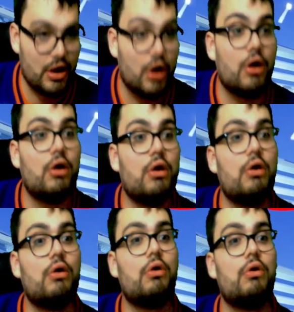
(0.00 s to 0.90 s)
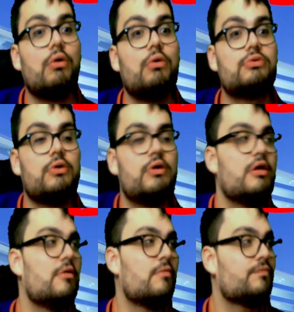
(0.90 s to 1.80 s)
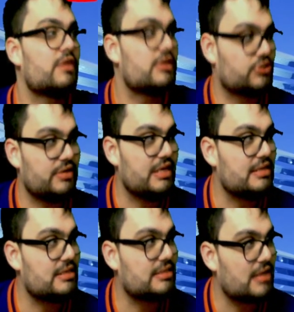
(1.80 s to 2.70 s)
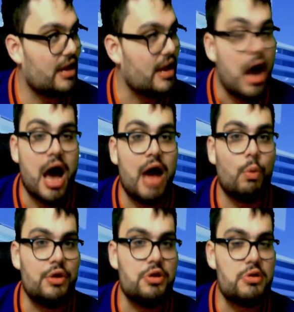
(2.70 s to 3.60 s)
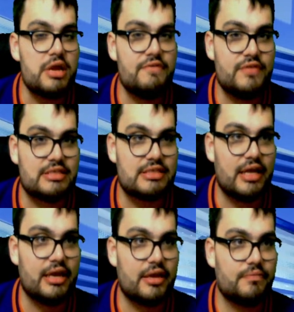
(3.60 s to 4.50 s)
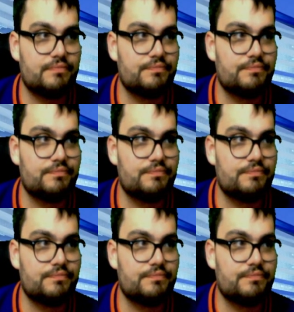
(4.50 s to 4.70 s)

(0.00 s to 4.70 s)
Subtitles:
Oh, so he designed... I wonder if it's like...